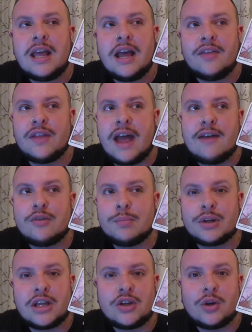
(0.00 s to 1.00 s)
that
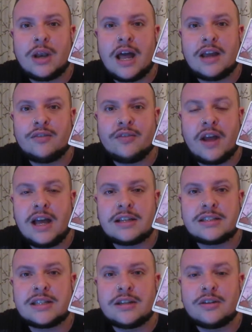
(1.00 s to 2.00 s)
everybody in your life
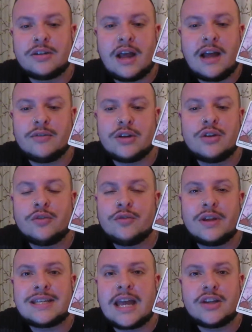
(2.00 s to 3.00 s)
has to have enough
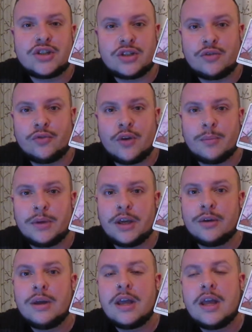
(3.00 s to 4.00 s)
attention from
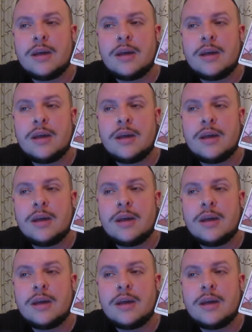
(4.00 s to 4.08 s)
you.